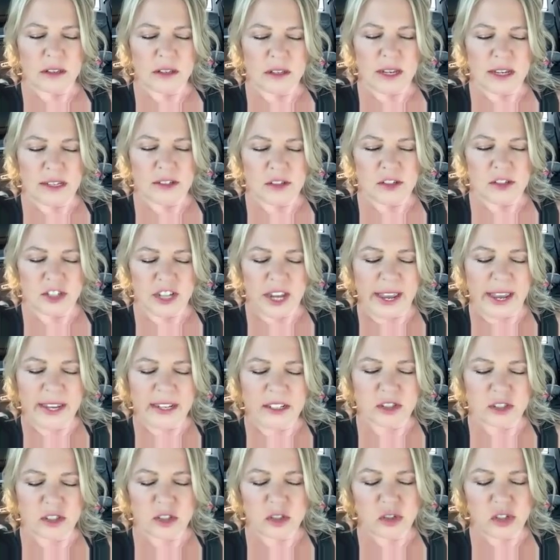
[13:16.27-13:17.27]
has
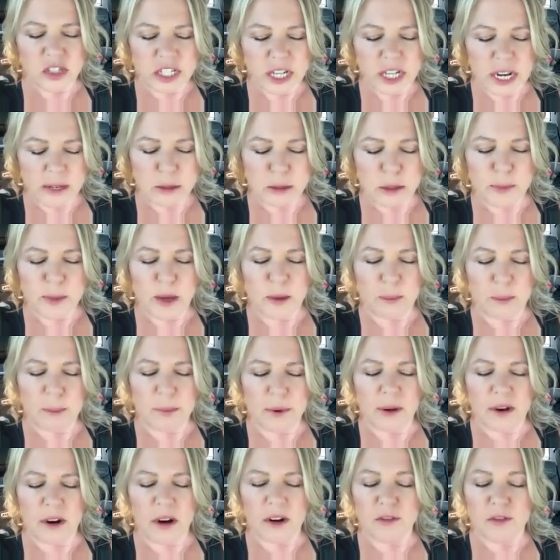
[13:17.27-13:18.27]
changed the trajectory of,
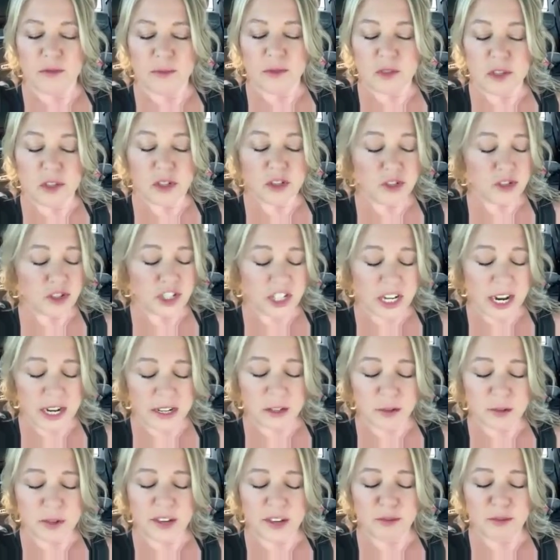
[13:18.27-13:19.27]
of the
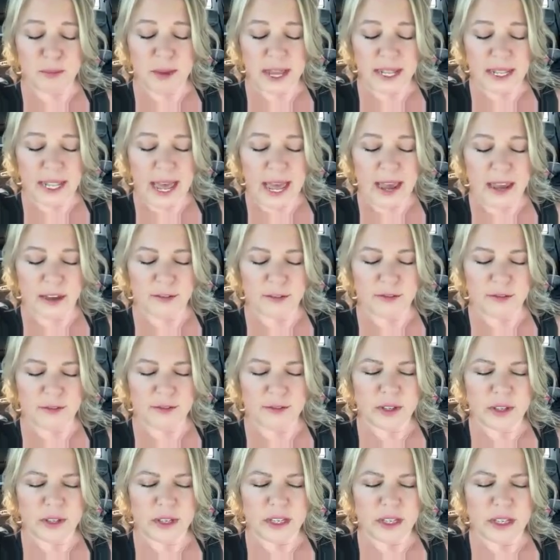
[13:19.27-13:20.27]
trajectory of my
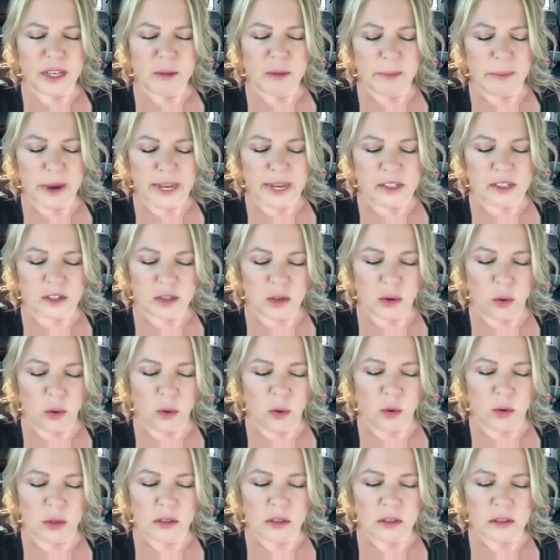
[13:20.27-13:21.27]
life, my
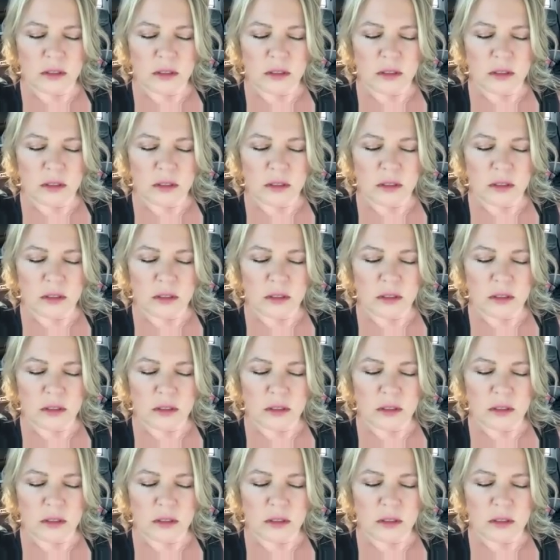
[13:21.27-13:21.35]
soul,